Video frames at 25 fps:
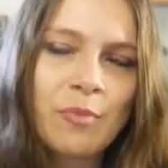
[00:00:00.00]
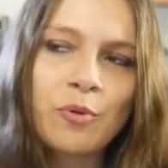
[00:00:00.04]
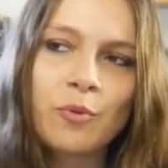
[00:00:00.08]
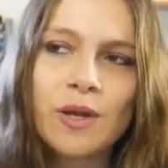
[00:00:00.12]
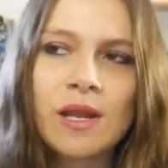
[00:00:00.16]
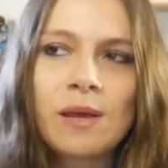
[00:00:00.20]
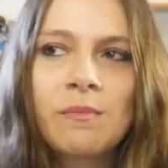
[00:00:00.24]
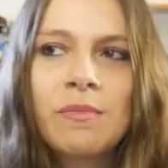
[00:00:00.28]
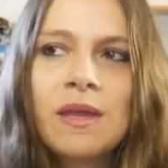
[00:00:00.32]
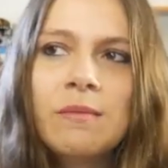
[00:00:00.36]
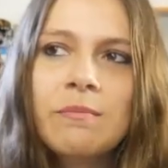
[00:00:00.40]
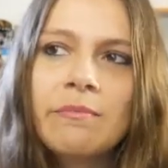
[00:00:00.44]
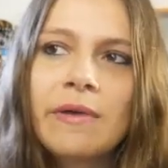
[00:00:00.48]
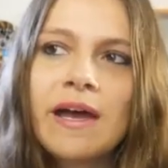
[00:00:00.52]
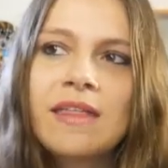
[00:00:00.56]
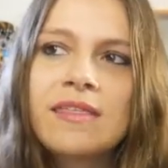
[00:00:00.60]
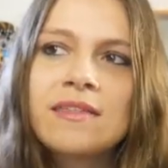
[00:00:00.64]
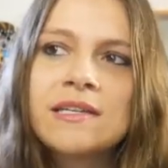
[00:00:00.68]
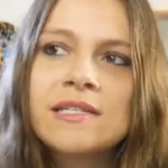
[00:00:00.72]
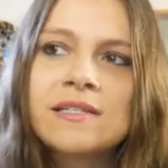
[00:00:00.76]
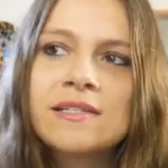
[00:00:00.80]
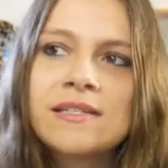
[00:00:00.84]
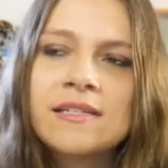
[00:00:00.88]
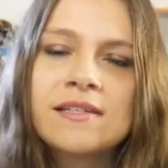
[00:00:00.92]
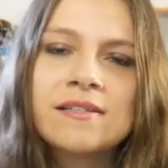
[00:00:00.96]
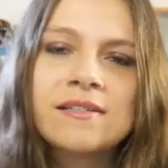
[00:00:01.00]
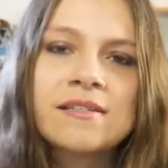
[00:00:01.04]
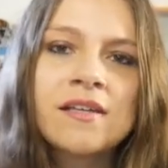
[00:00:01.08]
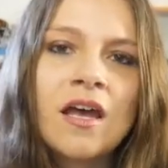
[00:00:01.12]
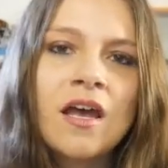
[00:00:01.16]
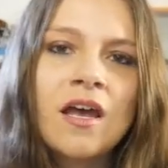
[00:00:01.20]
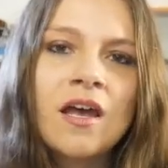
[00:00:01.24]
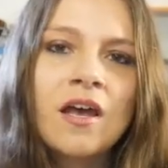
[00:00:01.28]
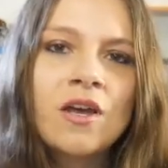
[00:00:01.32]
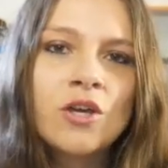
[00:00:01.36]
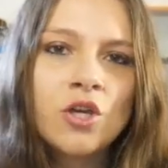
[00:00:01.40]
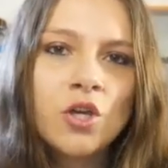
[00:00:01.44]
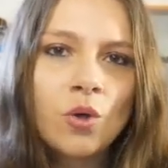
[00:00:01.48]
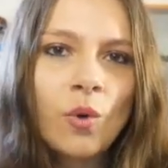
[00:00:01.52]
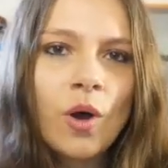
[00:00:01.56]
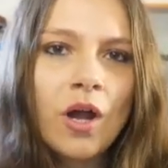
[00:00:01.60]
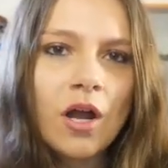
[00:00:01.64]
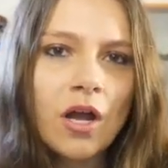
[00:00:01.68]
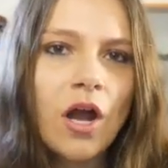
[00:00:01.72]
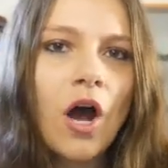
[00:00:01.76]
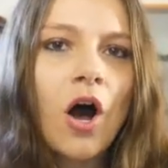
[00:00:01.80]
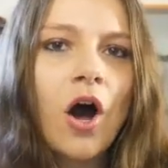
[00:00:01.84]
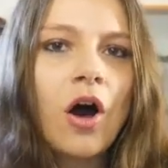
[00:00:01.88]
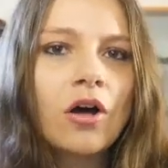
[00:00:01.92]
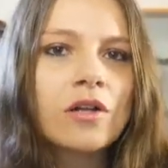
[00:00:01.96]
What I mean by this is you are
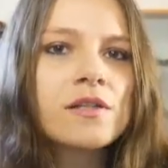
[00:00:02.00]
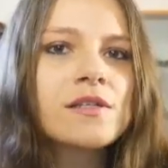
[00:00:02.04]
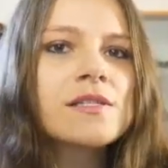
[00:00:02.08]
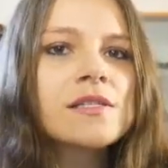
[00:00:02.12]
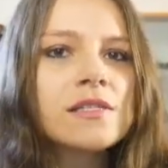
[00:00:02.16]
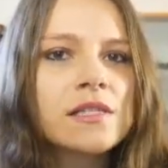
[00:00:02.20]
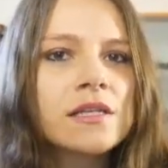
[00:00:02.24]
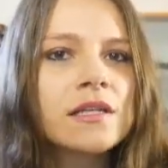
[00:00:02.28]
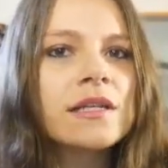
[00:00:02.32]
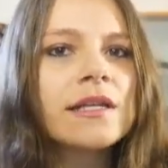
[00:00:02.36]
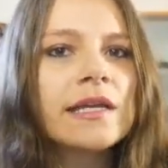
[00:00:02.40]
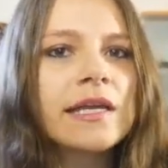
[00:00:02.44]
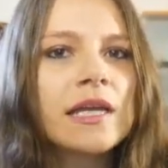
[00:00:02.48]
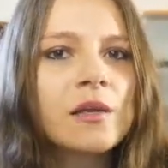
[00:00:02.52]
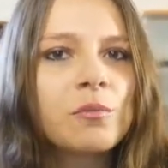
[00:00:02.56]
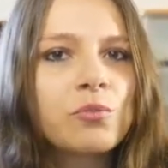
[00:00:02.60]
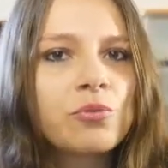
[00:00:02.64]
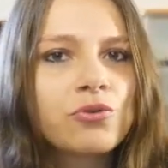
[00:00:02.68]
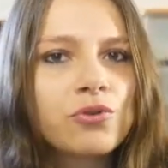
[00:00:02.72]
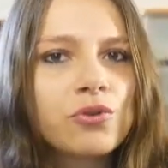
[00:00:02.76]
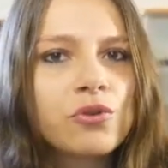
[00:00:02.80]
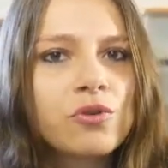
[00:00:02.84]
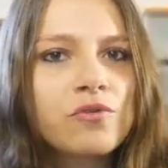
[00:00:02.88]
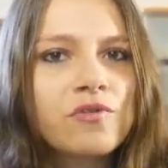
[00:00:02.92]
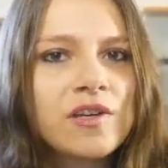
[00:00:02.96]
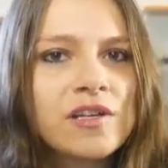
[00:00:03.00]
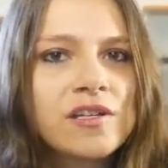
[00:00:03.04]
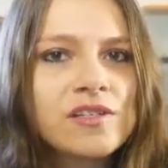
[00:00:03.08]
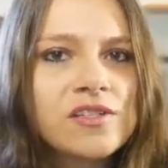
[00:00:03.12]
constantly improving.